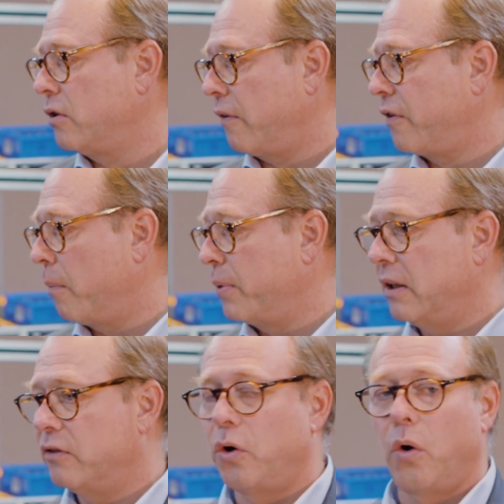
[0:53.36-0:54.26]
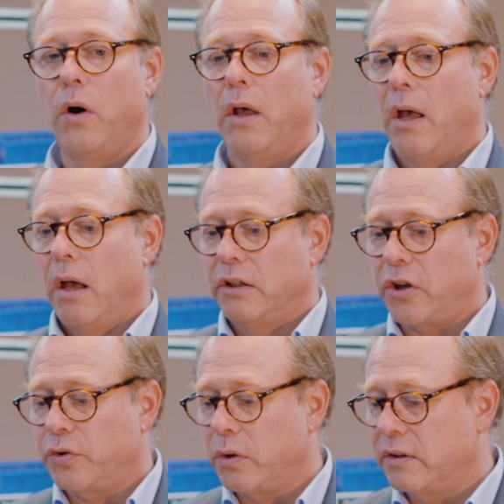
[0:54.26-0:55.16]
factor of companies. So
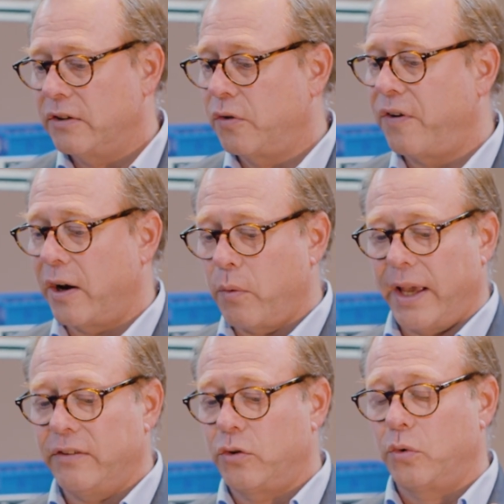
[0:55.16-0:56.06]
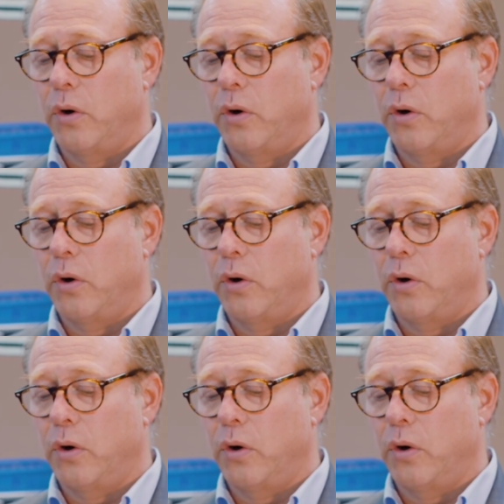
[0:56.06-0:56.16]
industrial needs to find ways